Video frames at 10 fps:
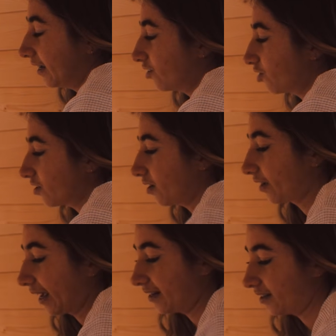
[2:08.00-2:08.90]
it's just
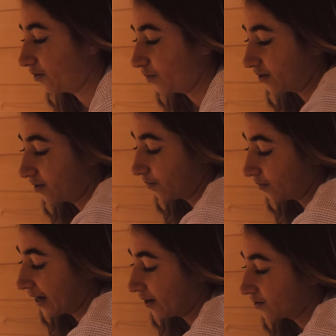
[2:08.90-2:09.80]
located with some
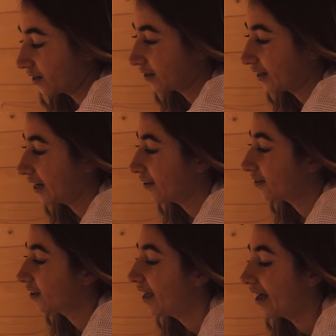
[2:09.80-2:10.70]
dowels underneath.
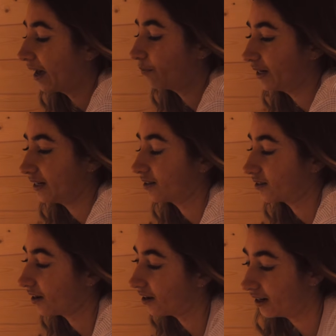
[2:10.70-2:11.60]
And we need to
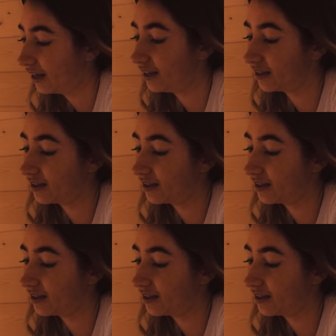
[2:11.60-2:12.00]
turn it